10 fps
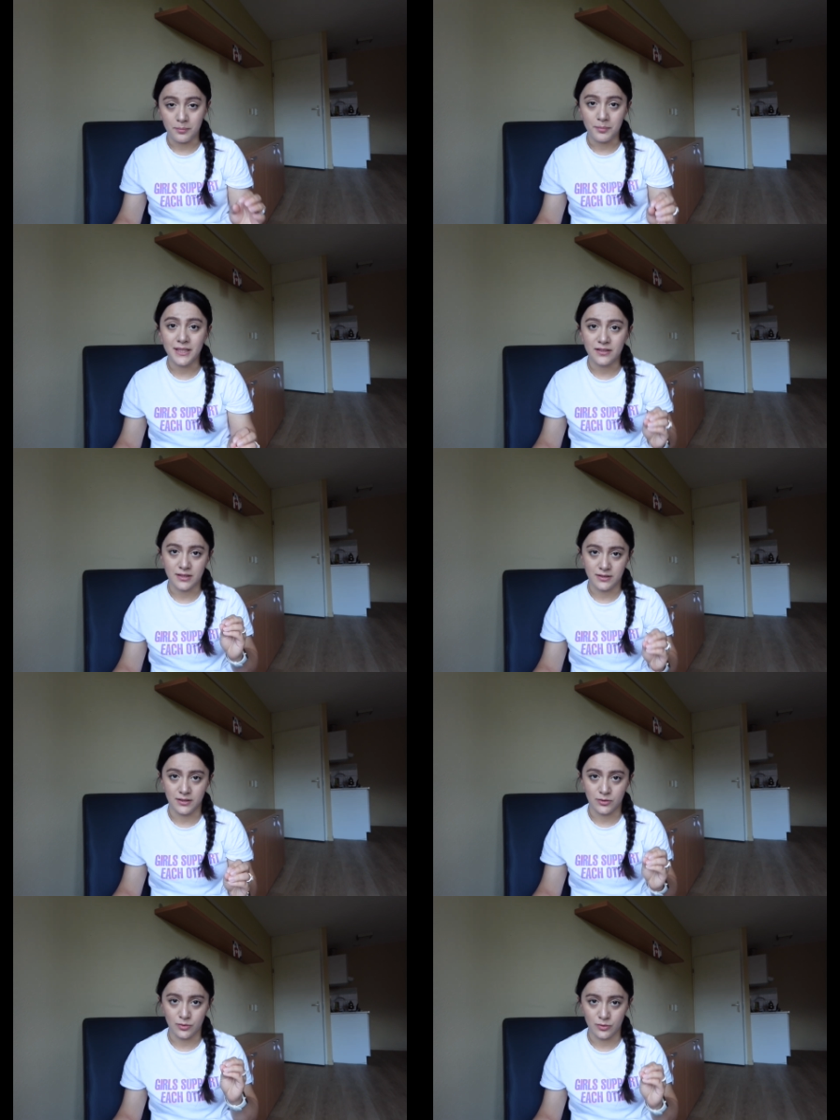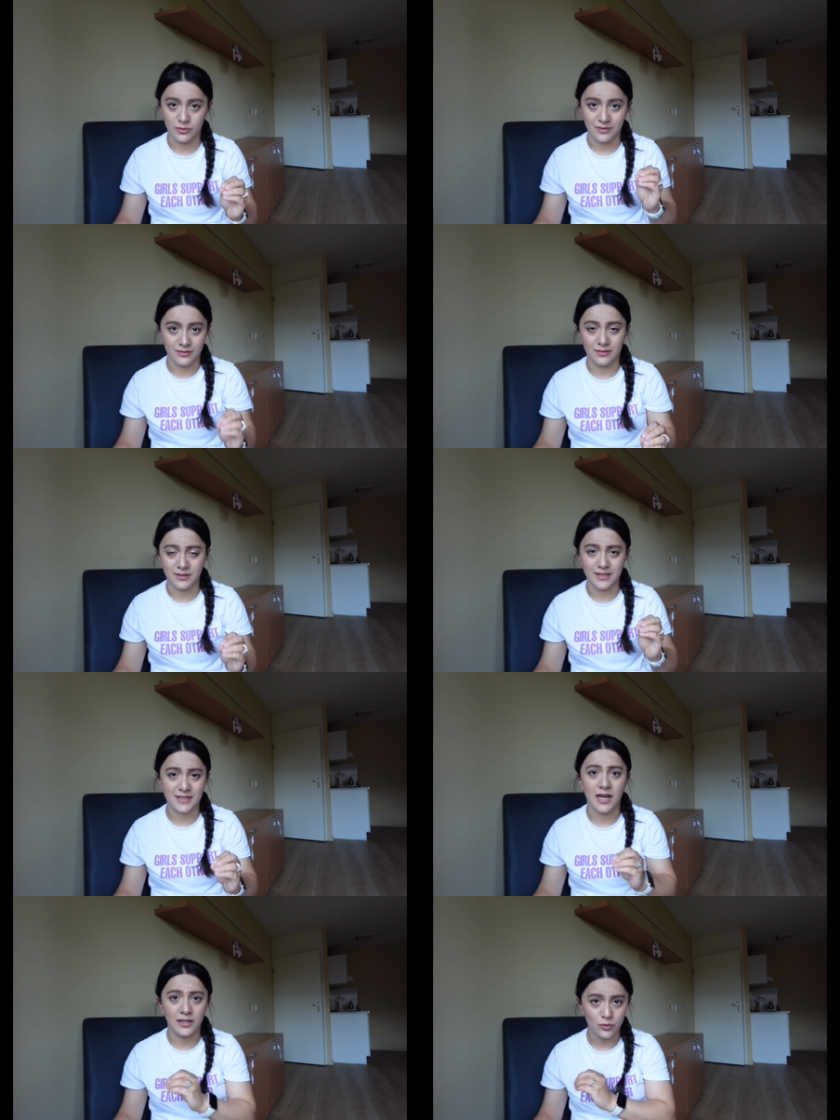be ready to this
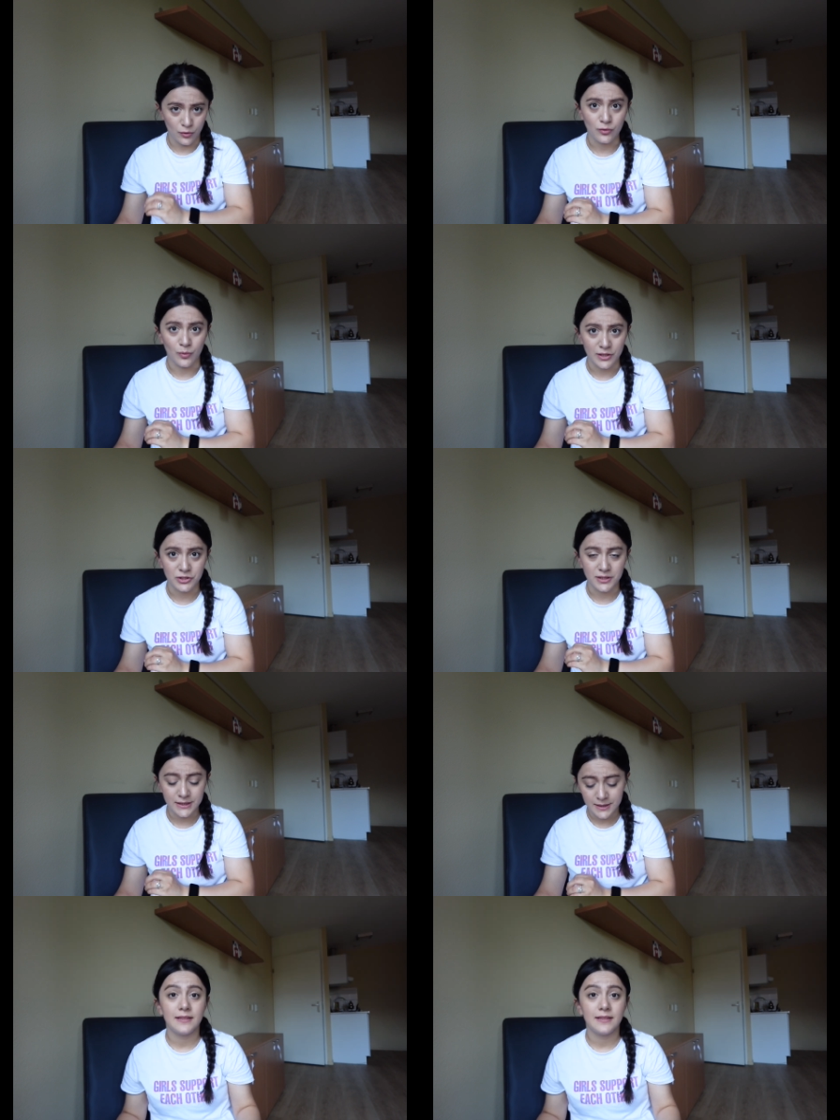kind of questions.